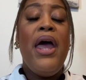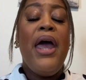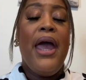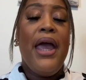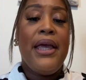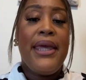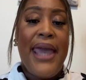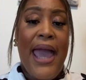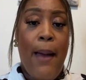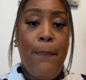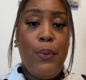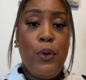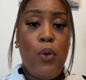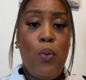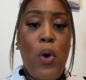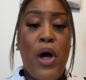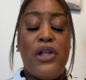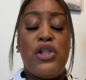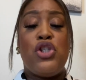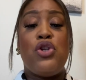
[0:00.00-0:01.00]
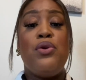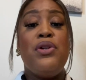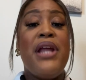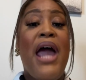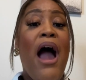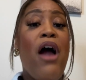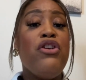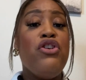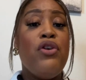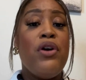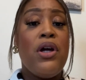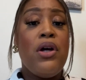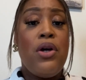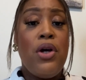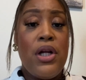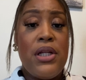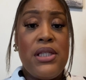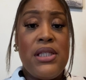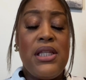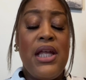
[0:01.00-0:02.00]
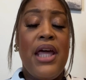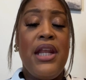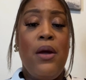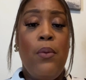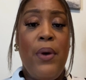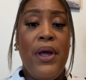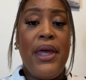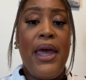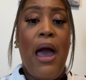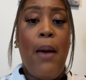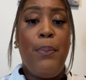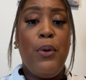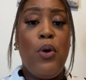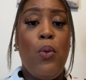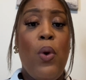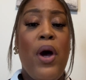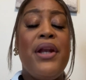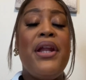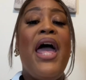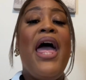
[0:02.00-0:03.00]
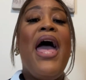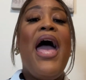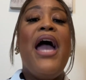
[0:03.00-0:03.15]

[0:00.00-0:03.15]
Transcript: and capital one so now you're in good standing with capital one